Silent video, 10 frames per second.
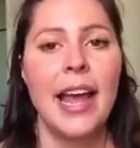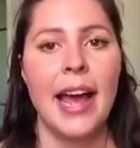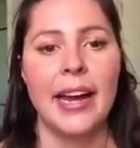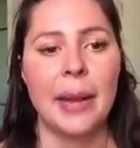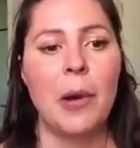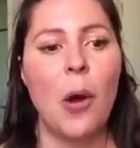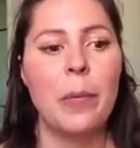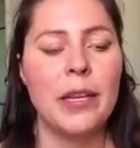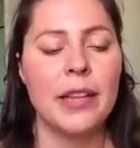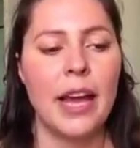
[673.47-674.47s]
And I'm
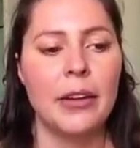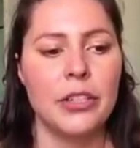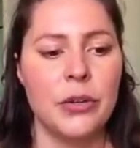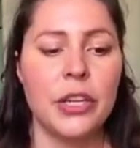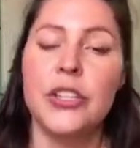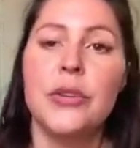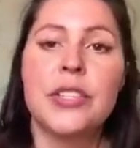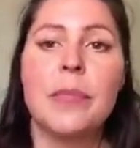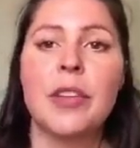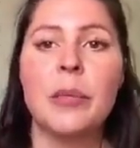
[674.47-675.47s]
hoping that you can do
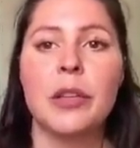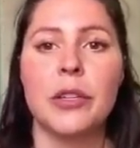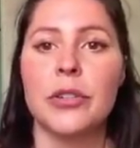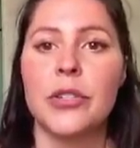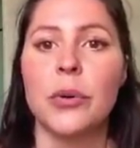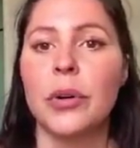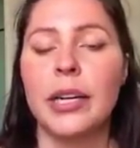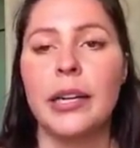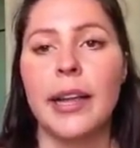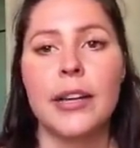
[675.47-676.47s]
something with your
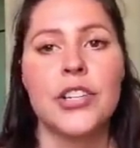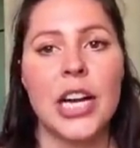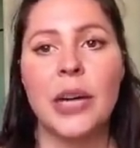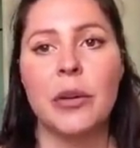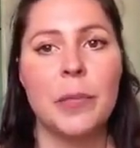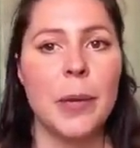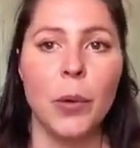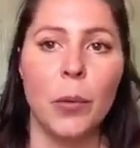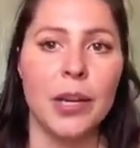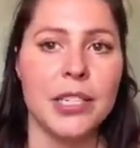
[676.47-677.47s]
story, like share it with
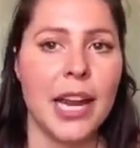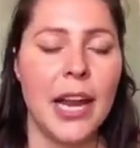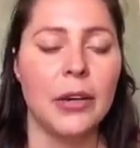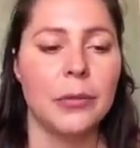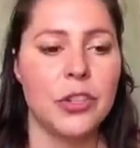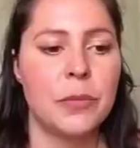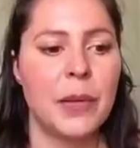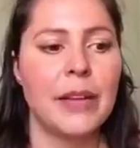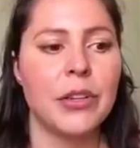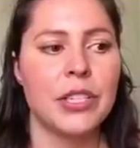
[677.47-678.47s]
people one day, or just
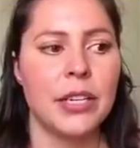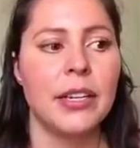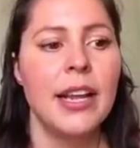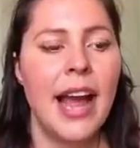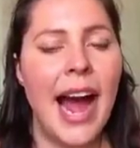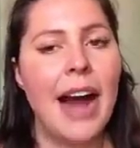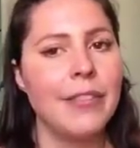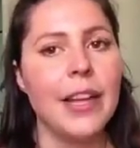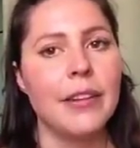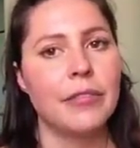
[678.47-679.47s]
be able to have
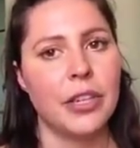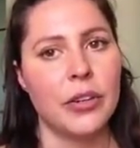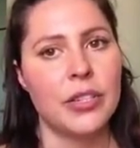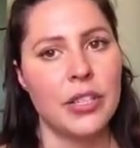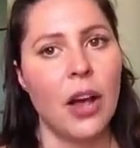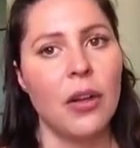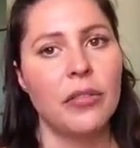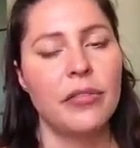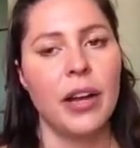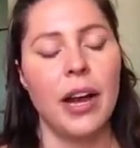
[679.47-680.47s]
it for
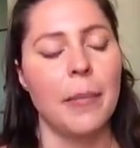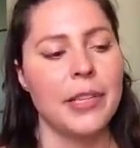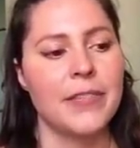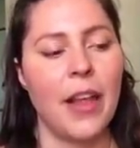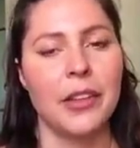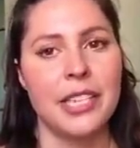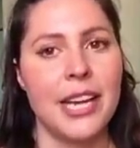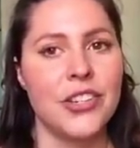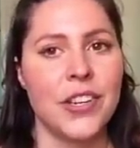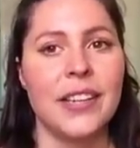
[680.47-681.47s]
yourself as
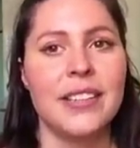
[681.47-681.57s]
validation.